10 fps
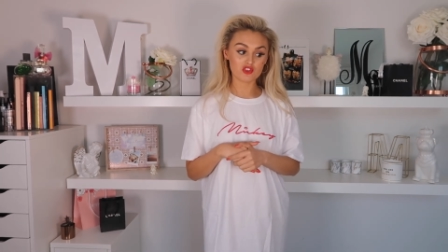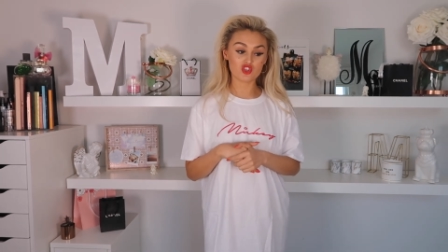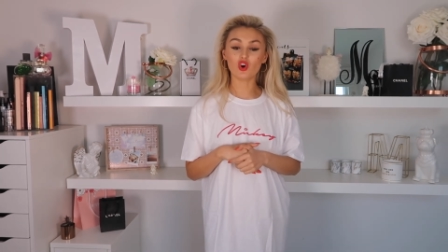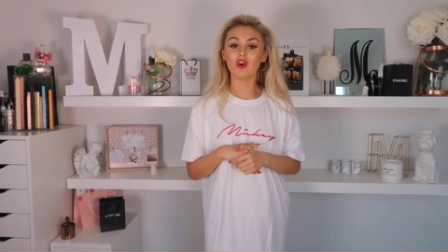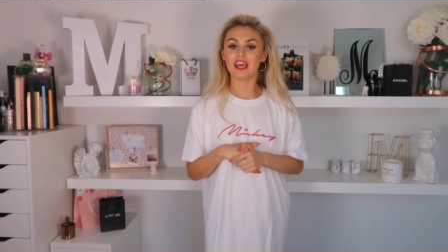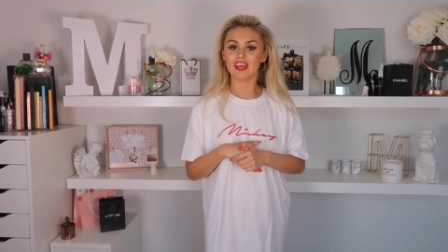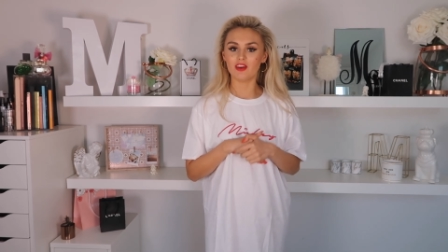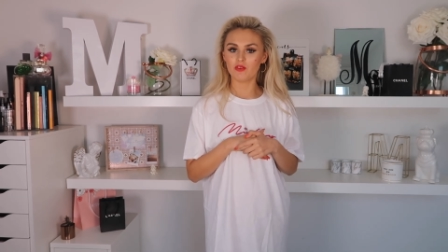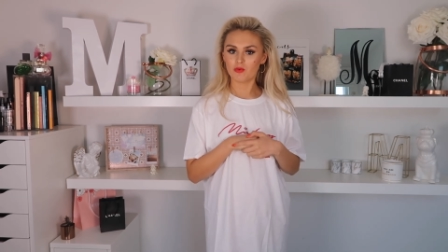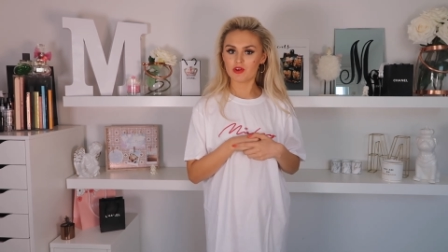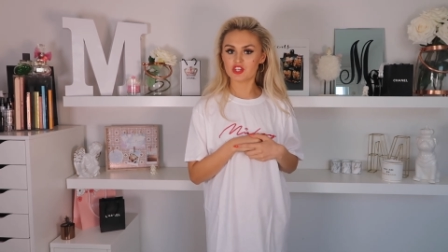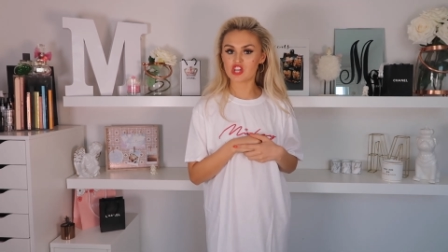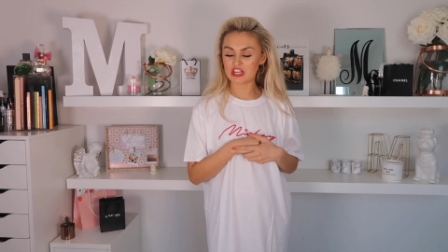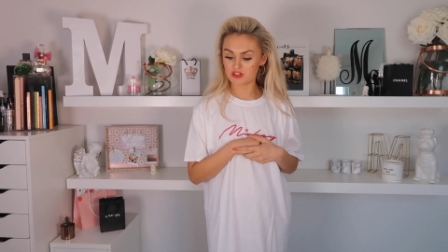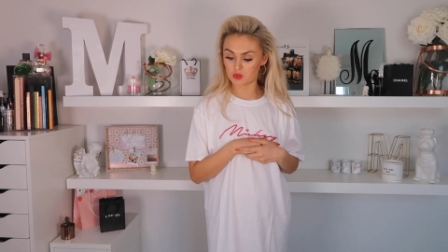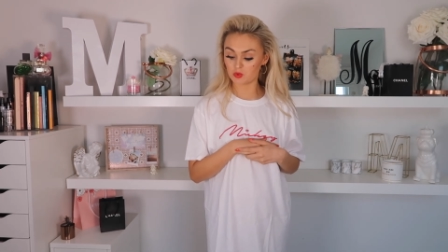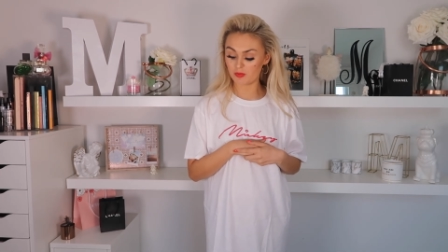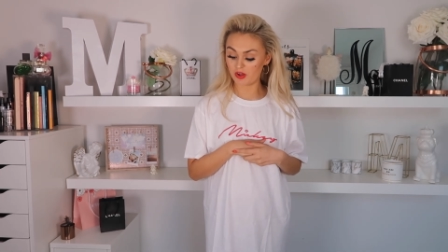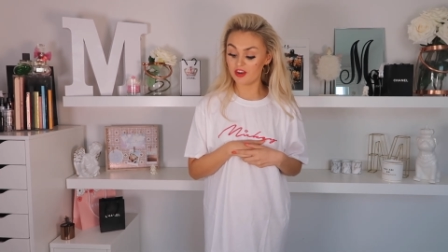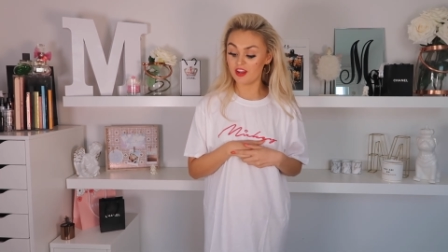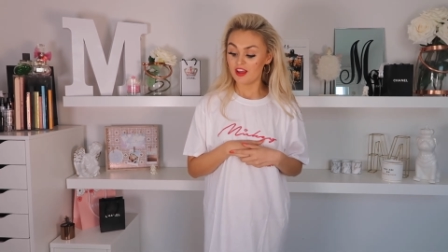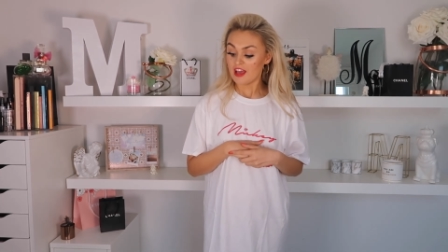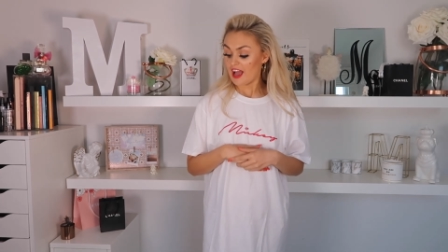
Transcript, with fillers: jolly with a gentleman